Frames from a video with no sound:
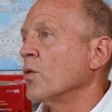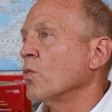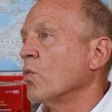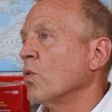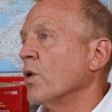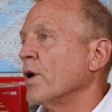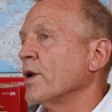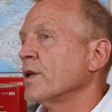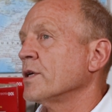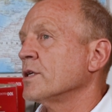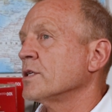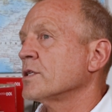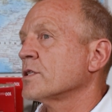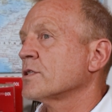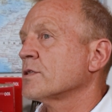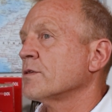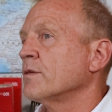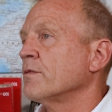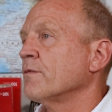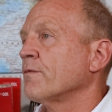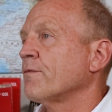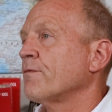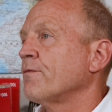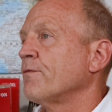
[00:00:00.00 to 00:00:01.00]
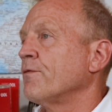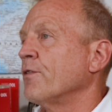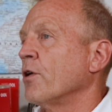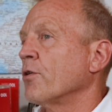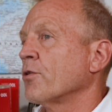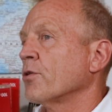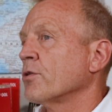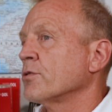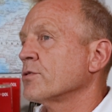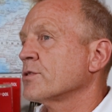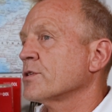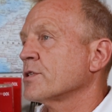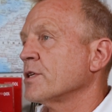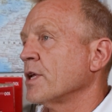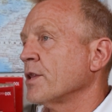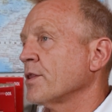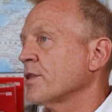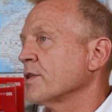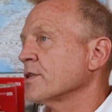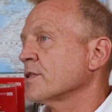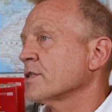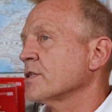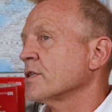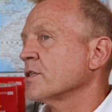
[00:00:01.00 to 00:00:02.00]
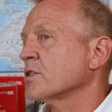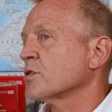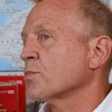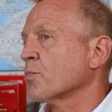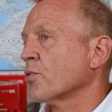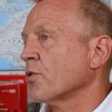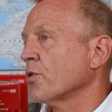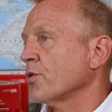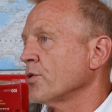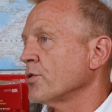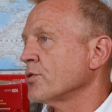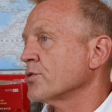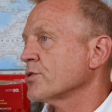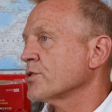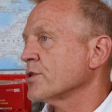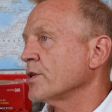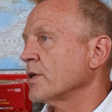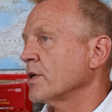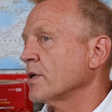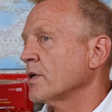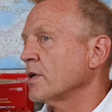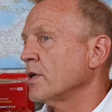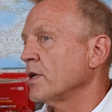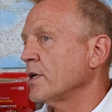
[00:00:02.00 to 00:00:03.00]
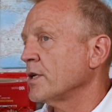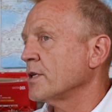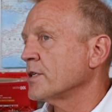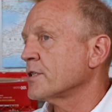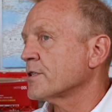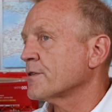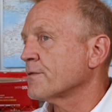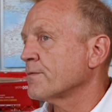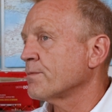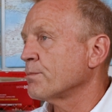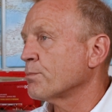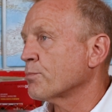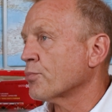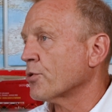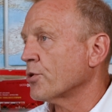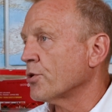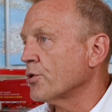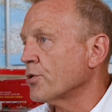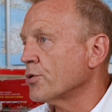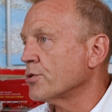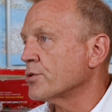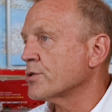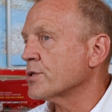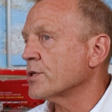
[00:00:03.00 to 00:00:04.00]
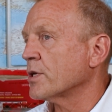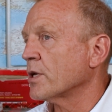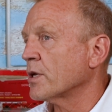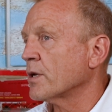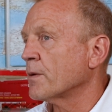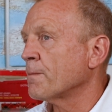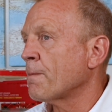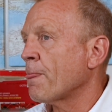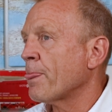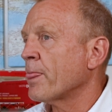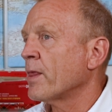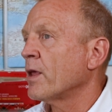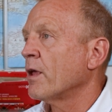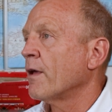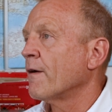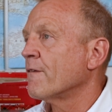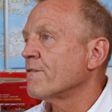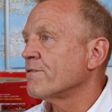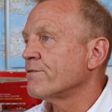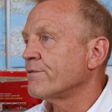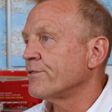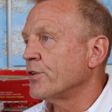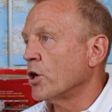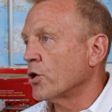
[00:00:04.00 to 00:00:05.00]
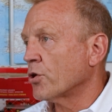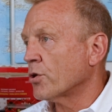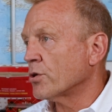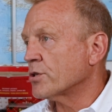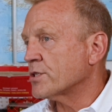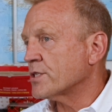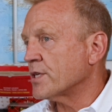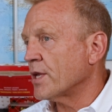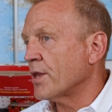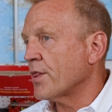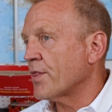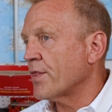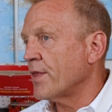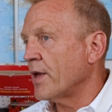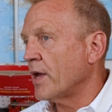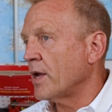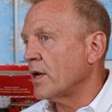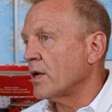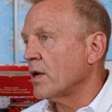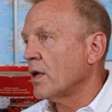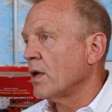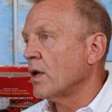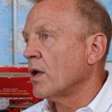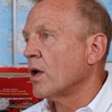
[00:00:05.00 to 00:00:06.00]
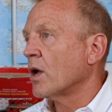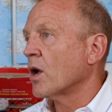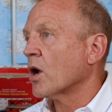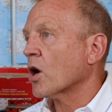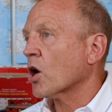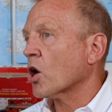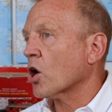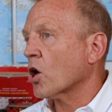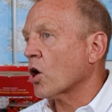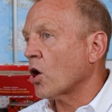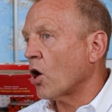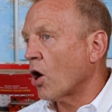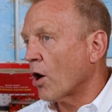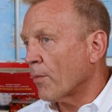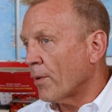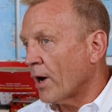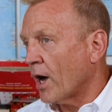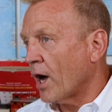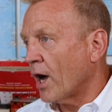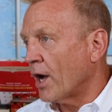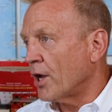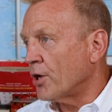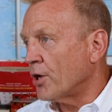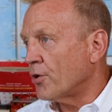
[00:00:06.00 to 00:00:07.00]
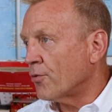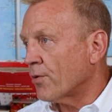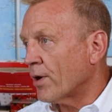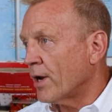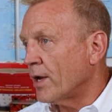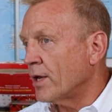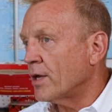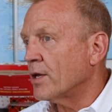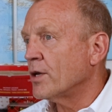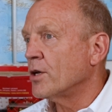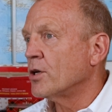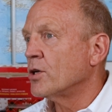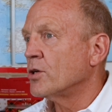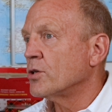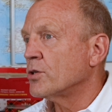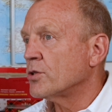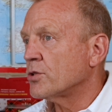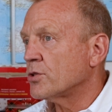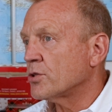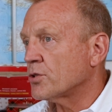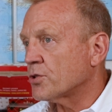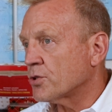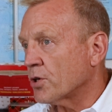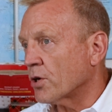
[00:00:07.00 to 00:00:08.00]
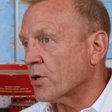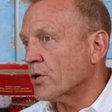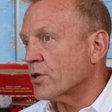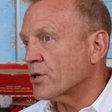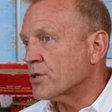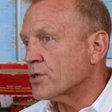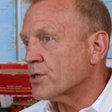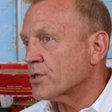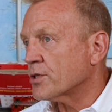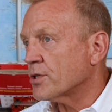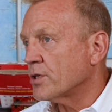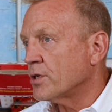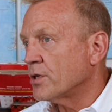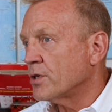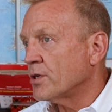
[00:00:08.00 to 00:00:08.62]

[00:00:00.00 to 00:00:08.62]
And what is photosynthesis producing? It is producing photosynthate carbohydrate sugars.